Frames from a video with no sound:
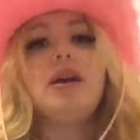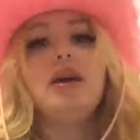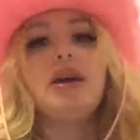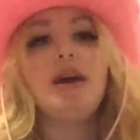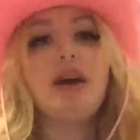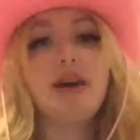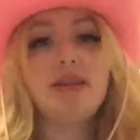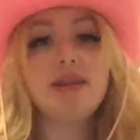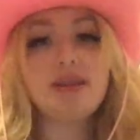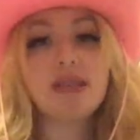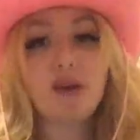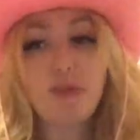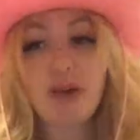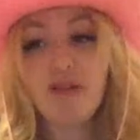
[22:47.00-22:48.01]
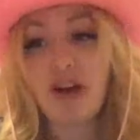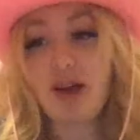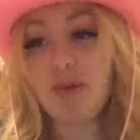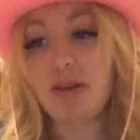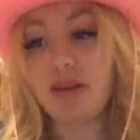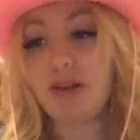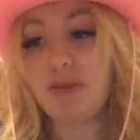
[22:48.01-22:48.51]
it does kill my vibe a
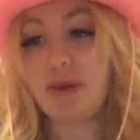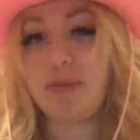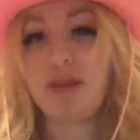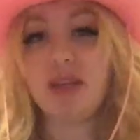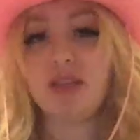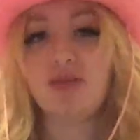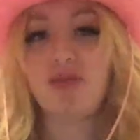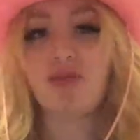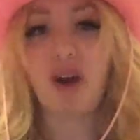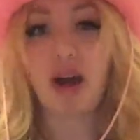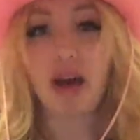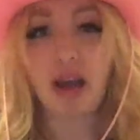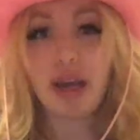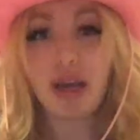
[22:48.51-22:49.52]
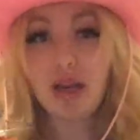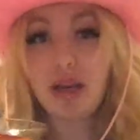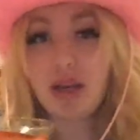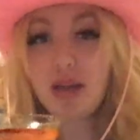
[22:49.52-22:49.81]
little bit, but that's fine.